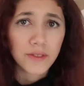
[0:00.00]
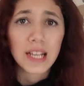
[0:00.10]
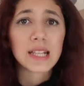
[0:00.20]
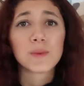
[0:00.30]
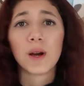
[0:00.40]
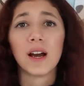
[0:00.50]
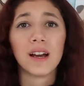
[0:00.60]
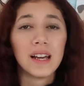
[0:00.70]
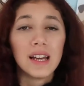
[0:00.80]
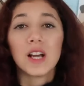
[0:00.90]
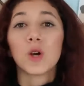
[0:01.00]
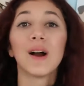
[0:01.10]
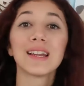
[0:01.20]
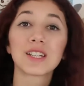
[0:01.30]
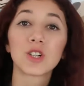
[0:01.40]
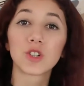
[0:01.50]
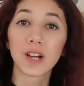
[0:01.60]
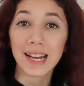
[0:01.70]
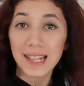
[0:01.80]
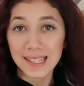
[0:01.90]
Things were quite
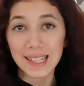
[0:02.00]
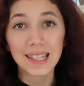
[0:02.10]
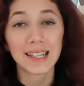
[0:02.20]
crazy.